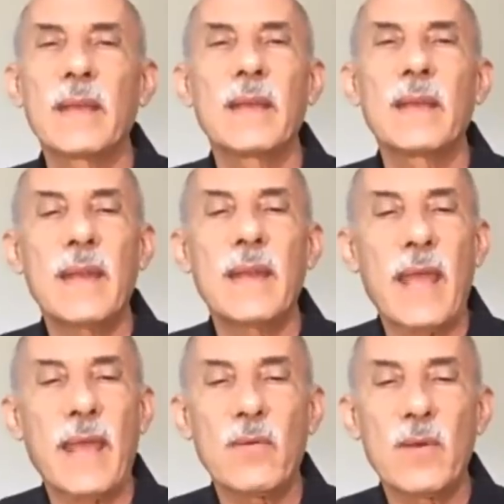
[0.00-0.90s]
an
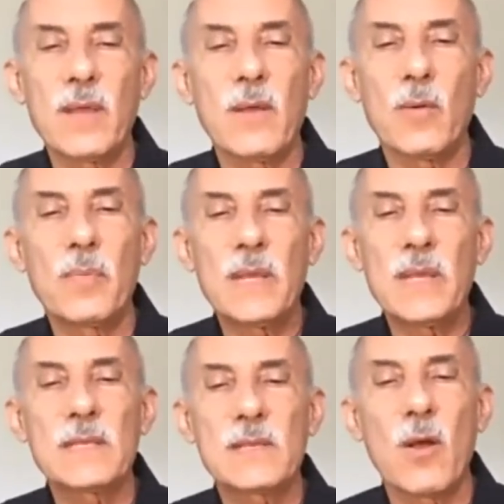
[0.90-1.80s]
angry,
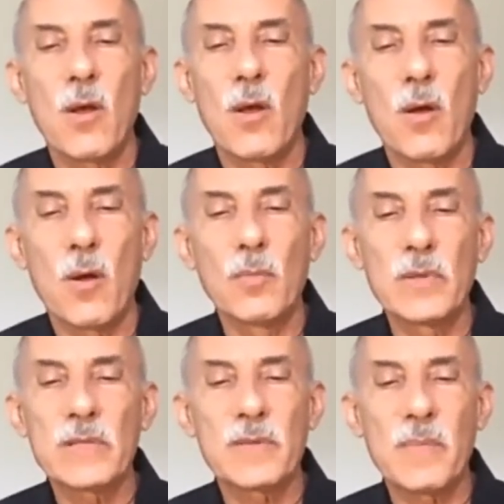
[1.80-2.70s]
obese,
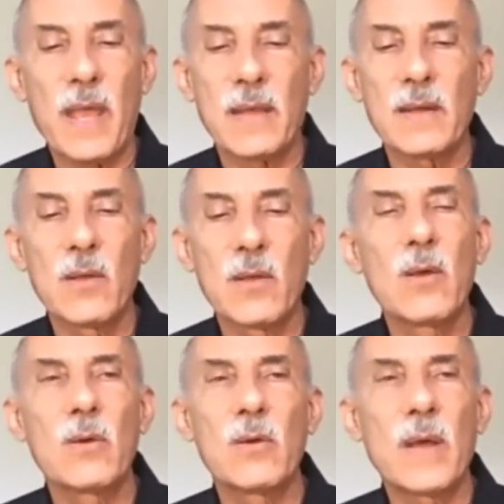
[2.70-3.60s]
homeless man
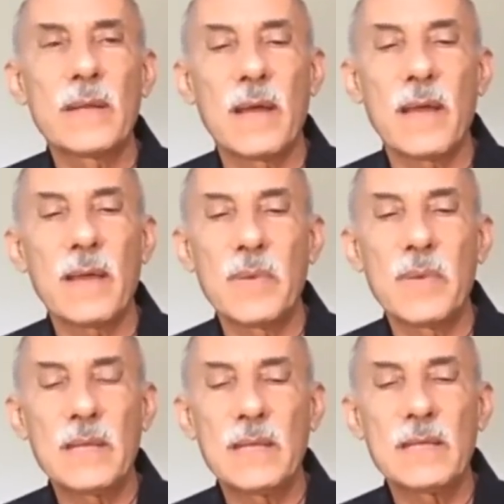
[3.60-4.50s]
who had
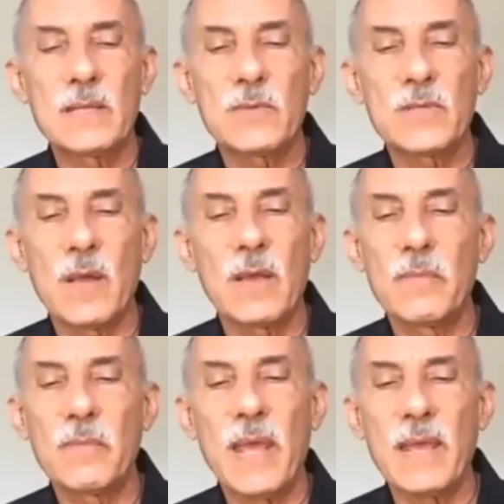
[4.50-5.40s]
diabetes, was
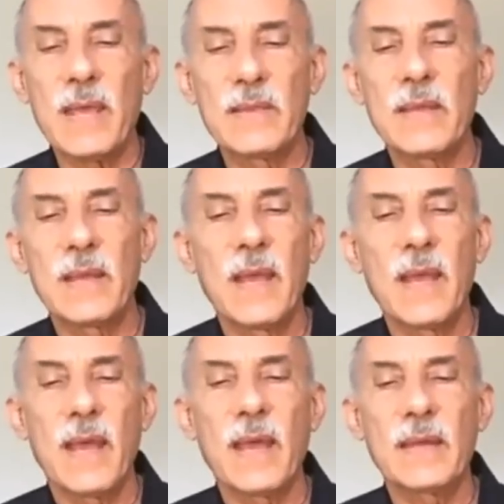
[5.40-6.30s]
unbathed,
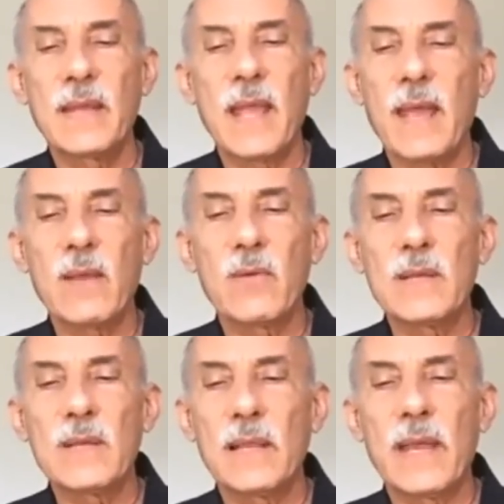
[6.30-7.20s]
had
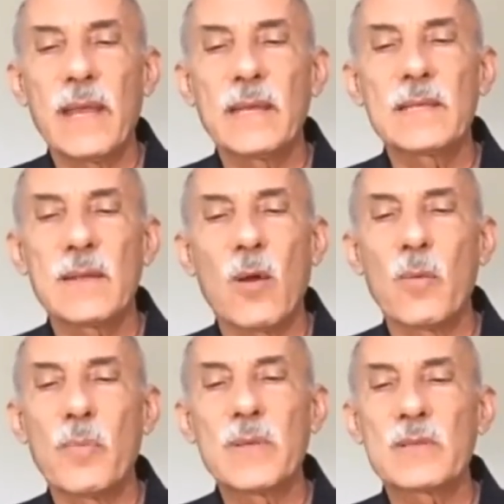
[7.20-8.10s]
gangrene legs and
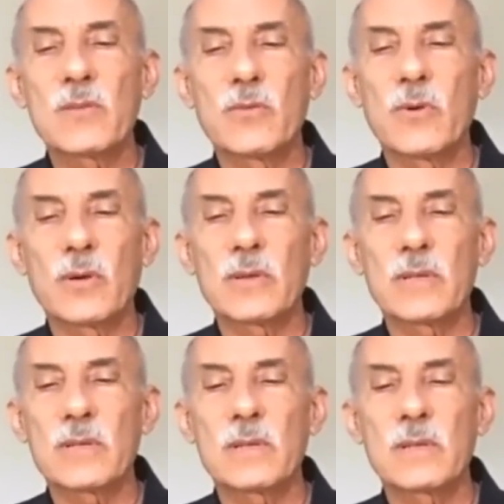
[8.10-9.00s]
open
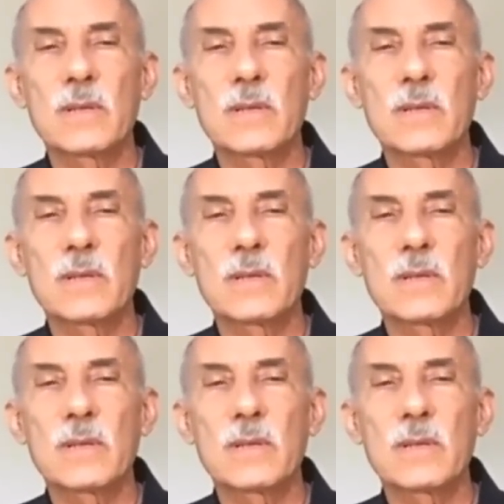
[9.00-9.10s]
sores.